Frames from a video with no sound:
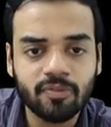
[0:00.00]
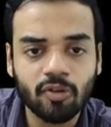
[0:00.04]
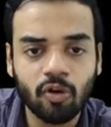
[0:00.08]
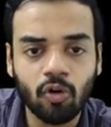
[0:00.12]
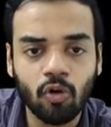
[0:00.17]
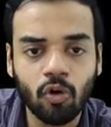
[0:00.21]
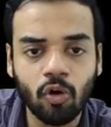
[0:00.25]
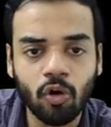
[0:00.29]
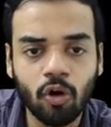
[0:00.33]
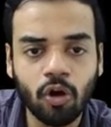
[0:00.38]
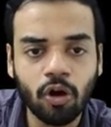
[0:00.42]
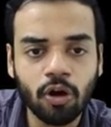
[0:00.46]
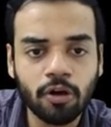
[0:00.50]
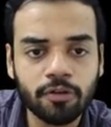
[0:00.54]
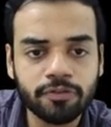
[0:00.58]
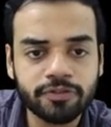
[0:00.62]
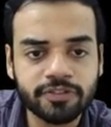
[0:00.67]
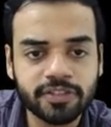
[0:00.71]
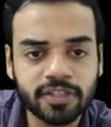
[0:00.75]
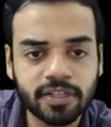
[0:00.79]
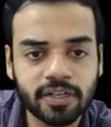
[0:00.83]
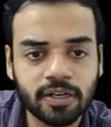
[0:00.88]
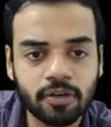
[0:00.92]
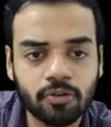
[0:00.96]
of
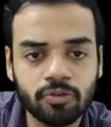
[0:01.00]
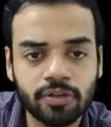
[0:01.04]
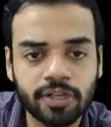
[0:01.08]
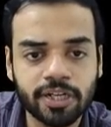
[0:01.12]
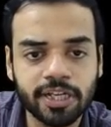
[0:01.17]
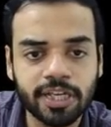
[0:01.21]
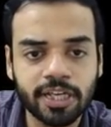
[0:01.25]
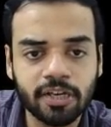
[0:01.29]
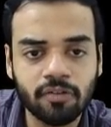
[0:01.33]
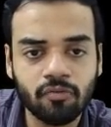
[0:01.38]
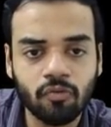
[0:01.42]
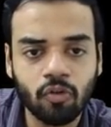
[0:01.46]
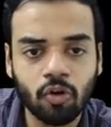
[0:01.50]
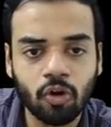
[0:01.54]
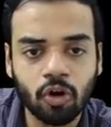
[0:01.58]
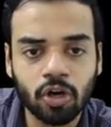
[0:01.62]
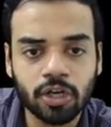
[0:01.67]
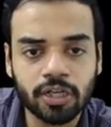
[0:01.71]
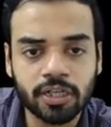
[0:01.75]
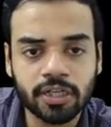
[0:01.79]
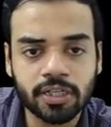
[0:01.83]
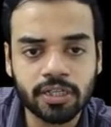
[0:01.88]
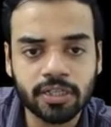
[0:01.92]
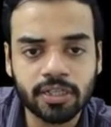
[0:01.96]
surrounding
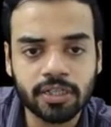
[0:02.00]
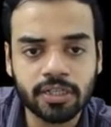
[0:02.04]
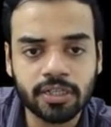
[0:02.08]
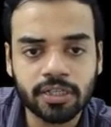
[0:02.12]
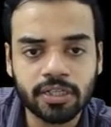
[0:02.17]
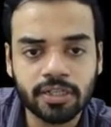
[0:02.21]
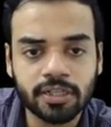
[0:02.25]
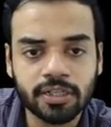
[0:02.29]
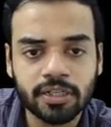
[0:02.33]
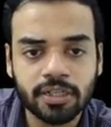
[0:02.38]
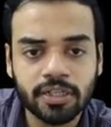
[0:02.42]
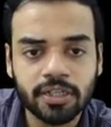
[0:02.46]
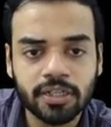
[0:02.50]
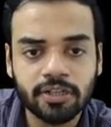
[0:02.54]
water